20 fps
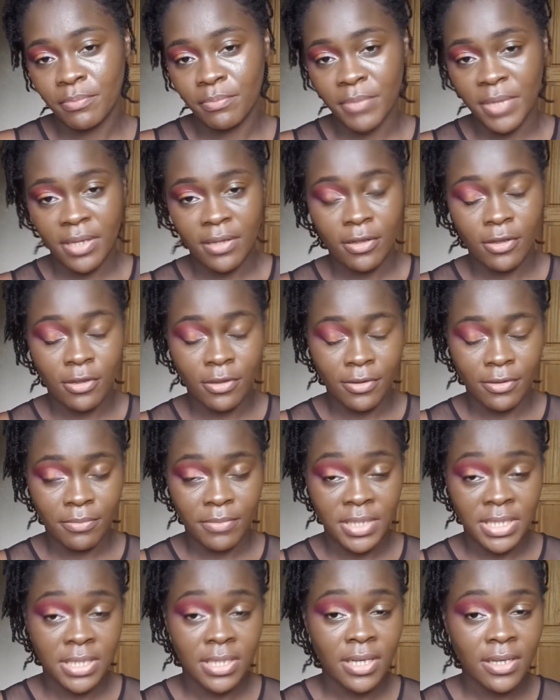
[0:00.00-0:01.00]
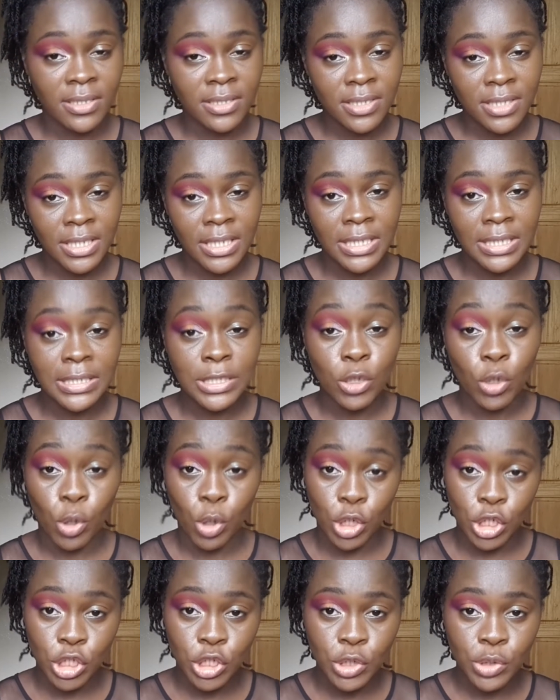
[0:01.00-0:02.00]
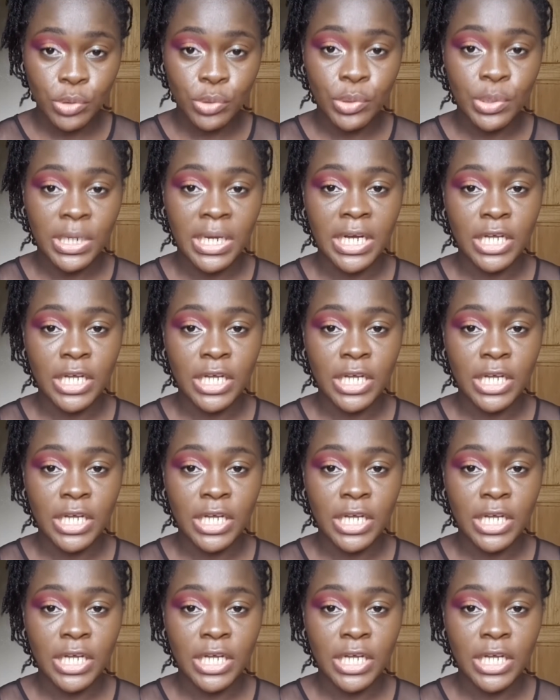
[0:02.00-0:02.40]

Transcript: mystical things on you